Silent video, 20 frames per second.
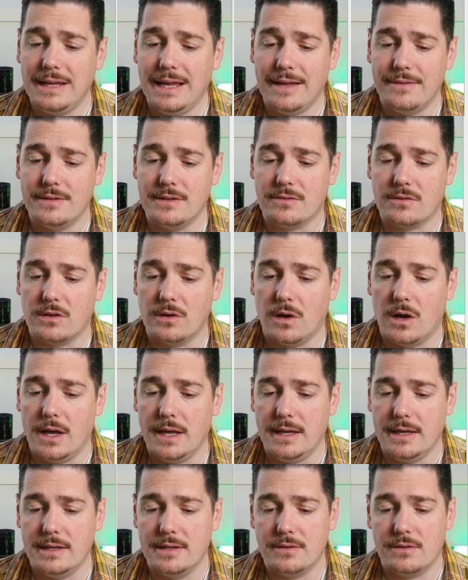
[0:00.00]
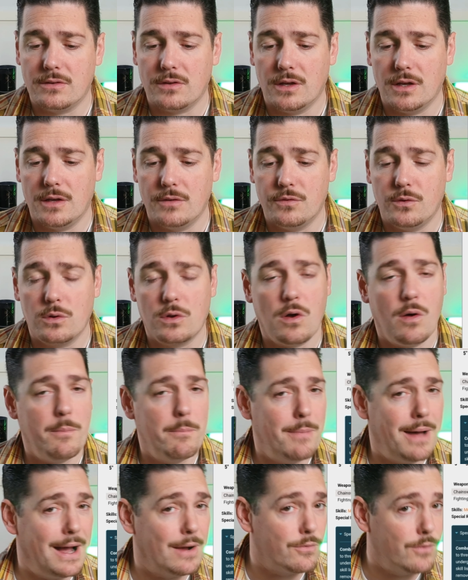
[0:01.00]
get this guy is for
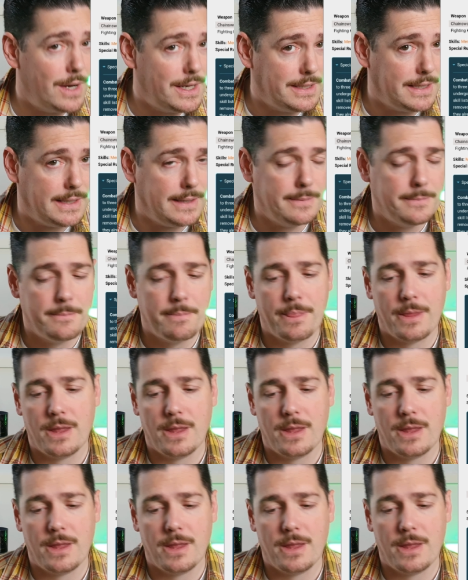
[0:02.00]
combat ready.